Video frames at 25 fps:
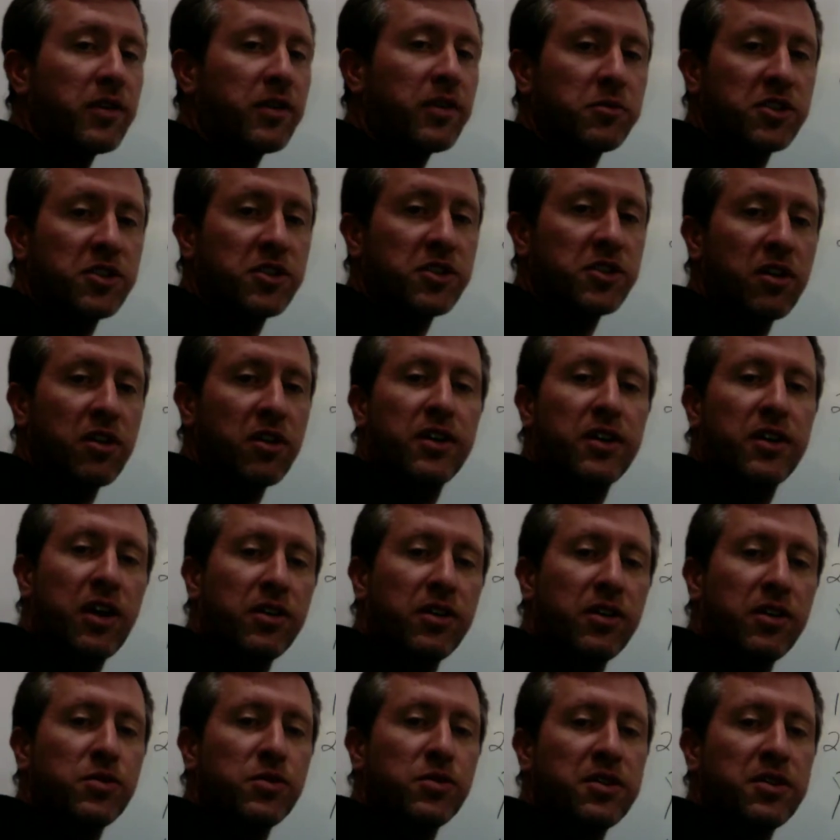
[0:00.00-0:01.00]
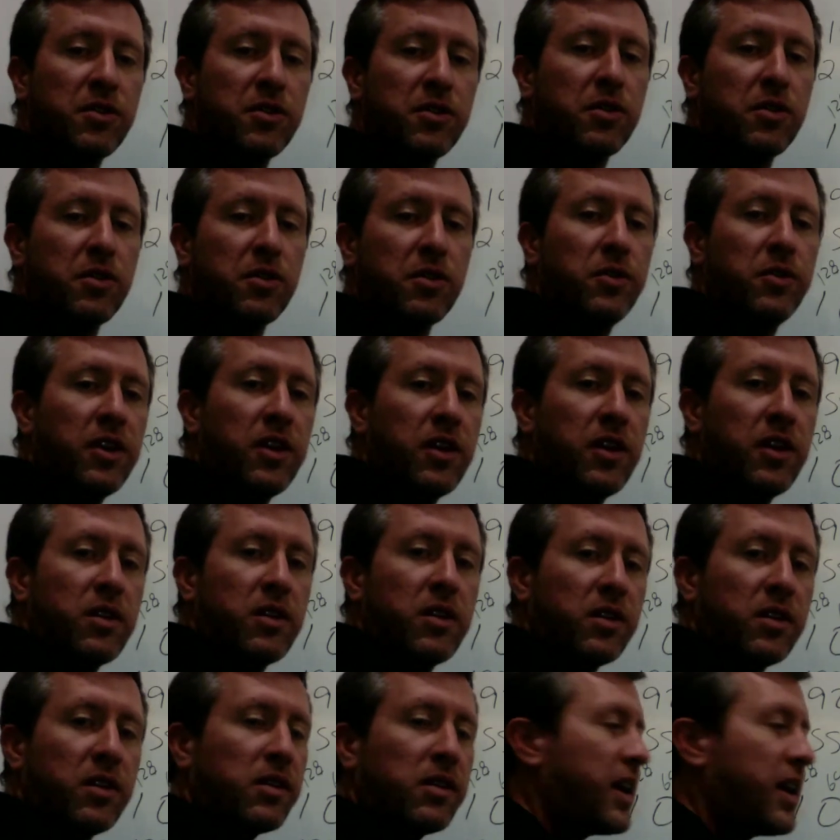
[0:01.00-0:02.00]
if I'm starting counting with 0,
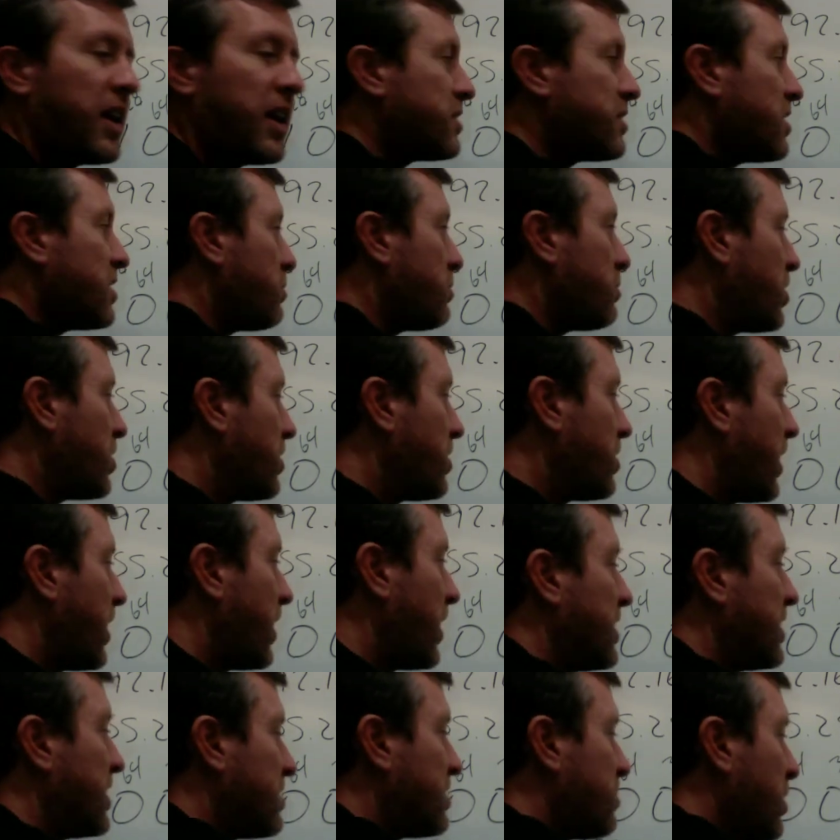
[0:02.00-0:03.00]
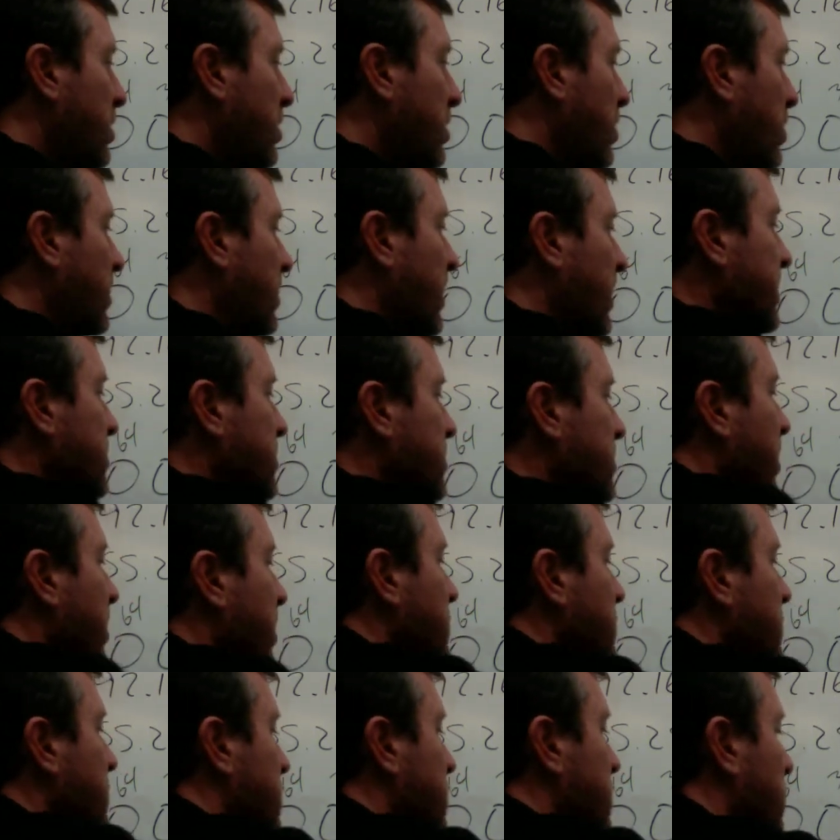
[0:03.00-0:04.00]
then the last number has to be 1 less,
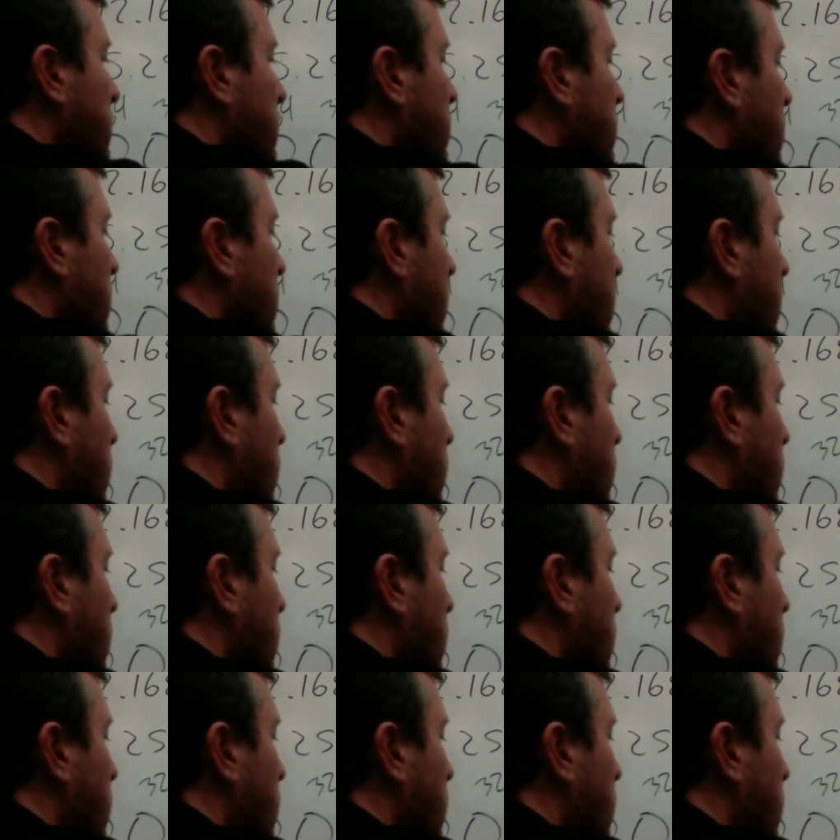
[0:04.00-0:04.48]
right? So